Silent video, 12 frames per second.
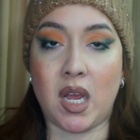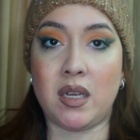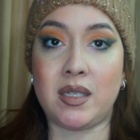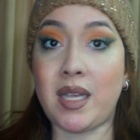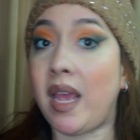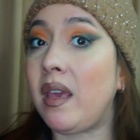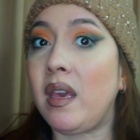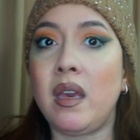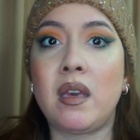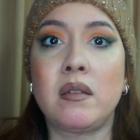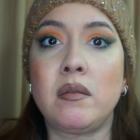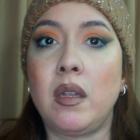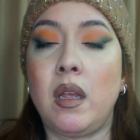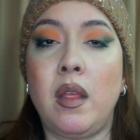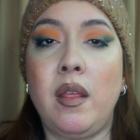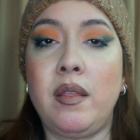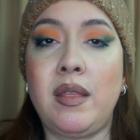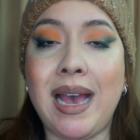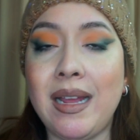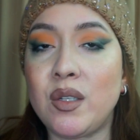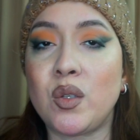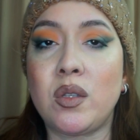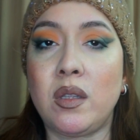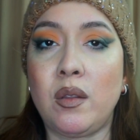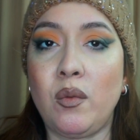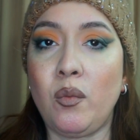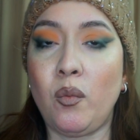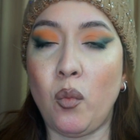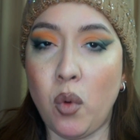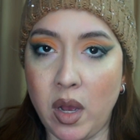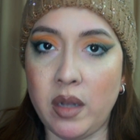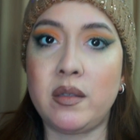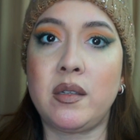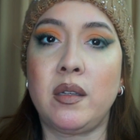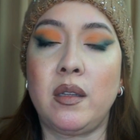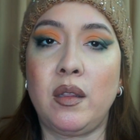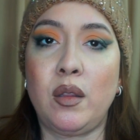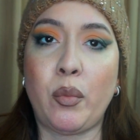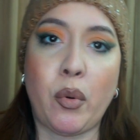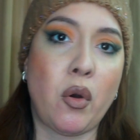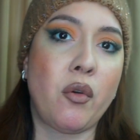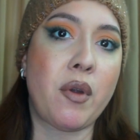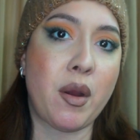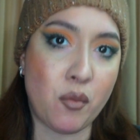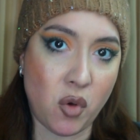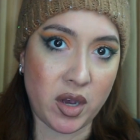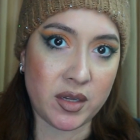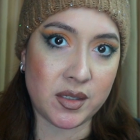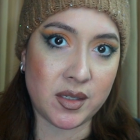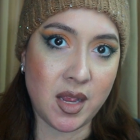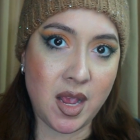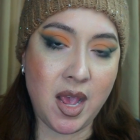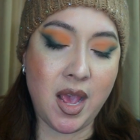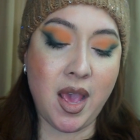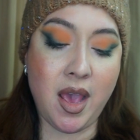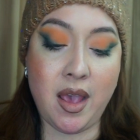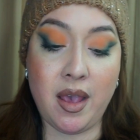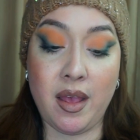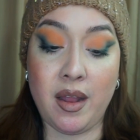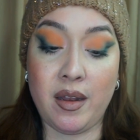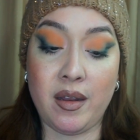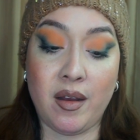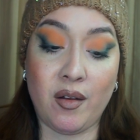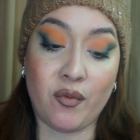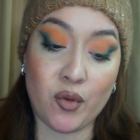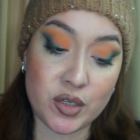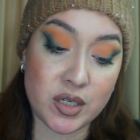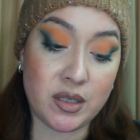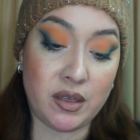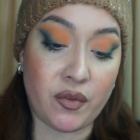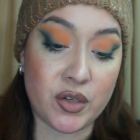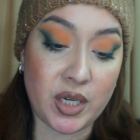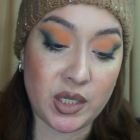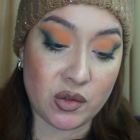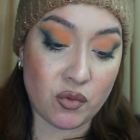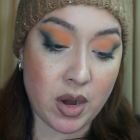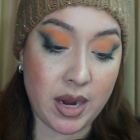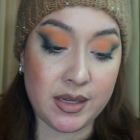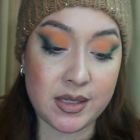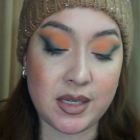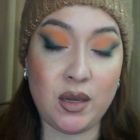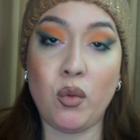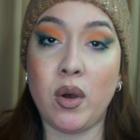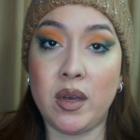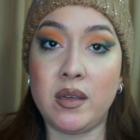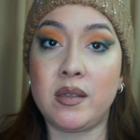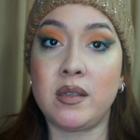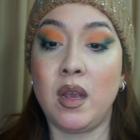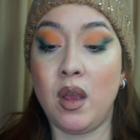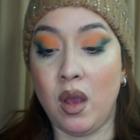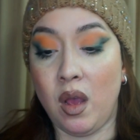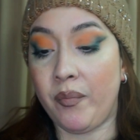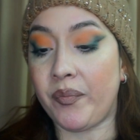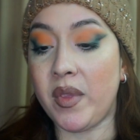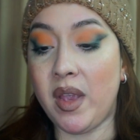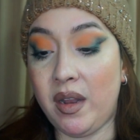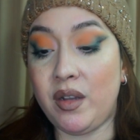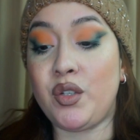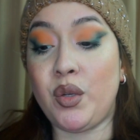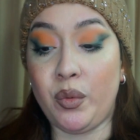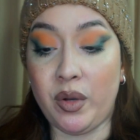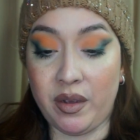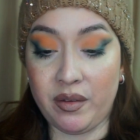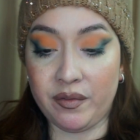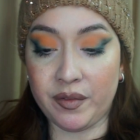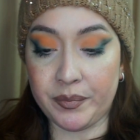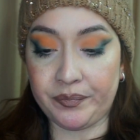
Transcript: psychic. That's what the program was. And unfortunately for Jason Rice, he was an intuitive.